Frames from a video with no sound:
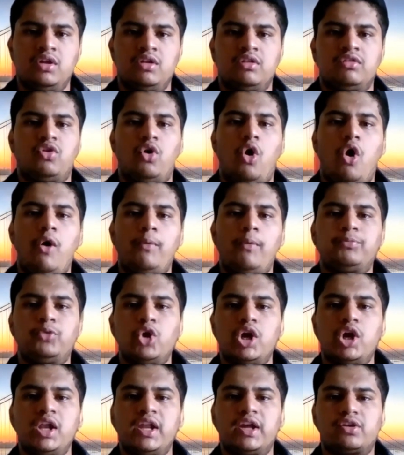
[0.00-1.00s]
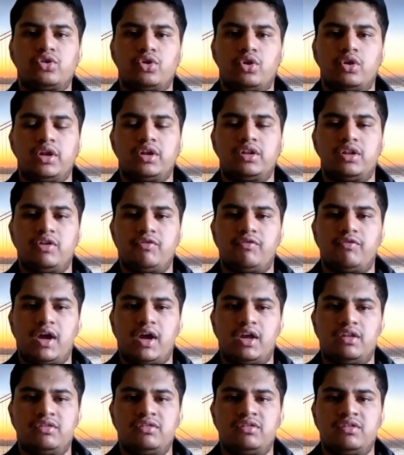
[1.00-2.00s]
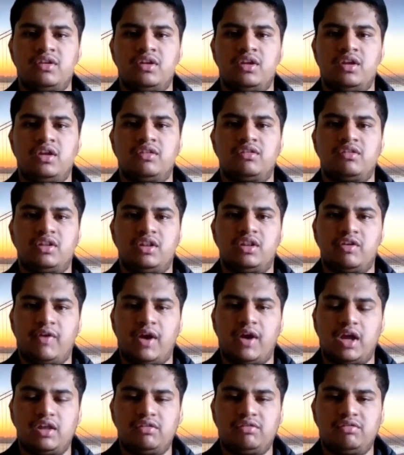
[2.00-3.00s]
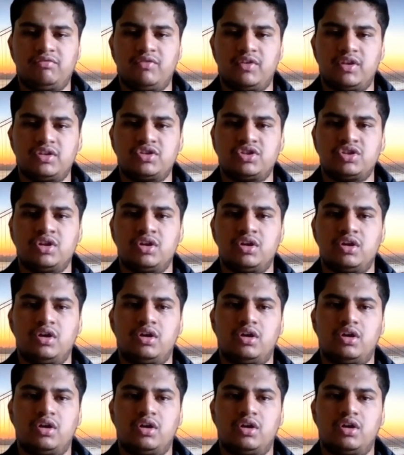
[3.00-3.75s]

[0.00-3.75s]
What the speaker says: So optoelectronic device is a device which